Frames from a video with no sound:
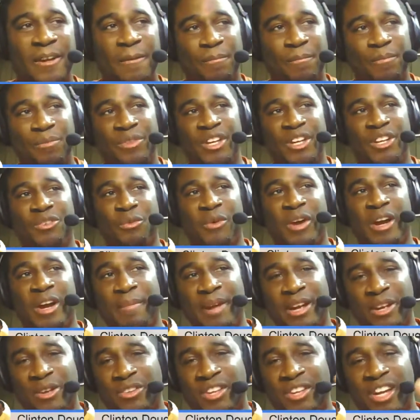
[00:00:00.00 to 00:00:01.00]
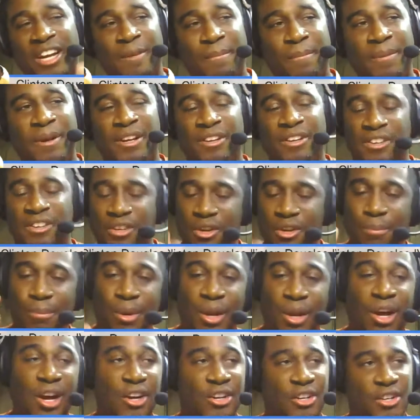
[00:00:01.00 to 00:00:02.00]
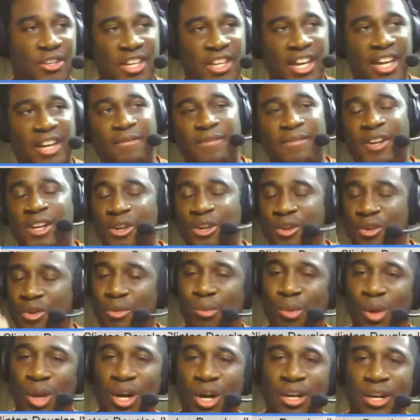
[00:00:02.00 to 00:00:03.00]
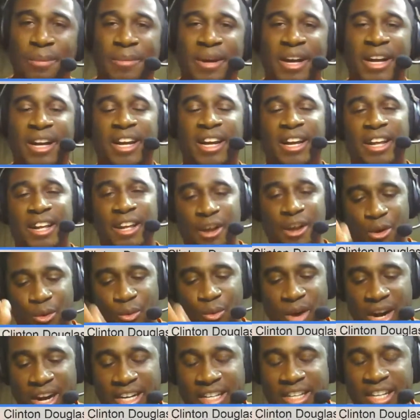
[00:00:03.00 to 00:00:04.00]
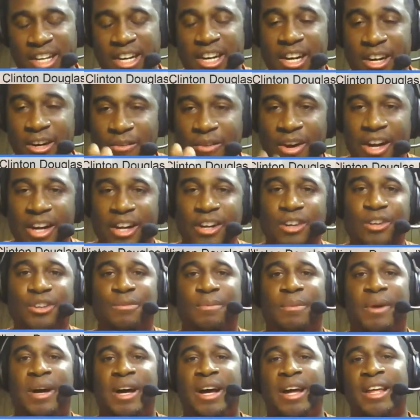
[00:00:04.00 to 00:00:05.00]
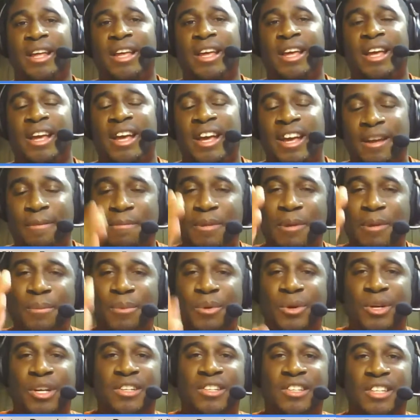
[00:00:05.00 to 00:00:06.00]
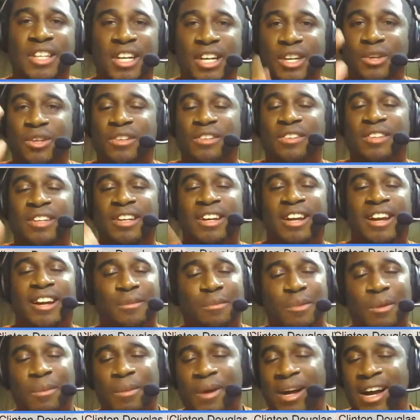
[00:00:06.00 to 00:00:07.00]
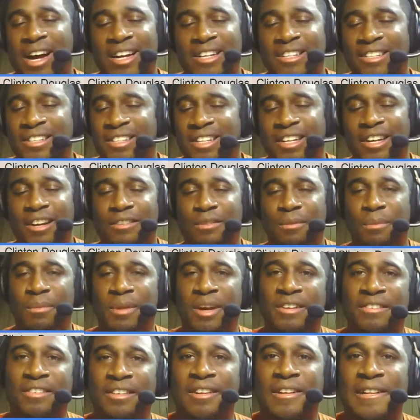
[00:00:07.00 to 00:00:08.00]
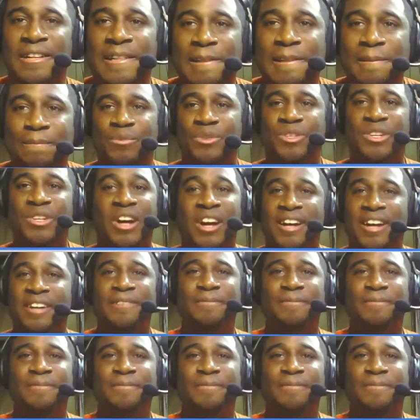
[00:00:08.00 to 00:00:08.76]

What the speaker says: This way, man, you take a picture, you blog, you take a video, you blog about it right there, right on the spot, and people can see it. You can send it out to people. I just think that's amazing. Sorry.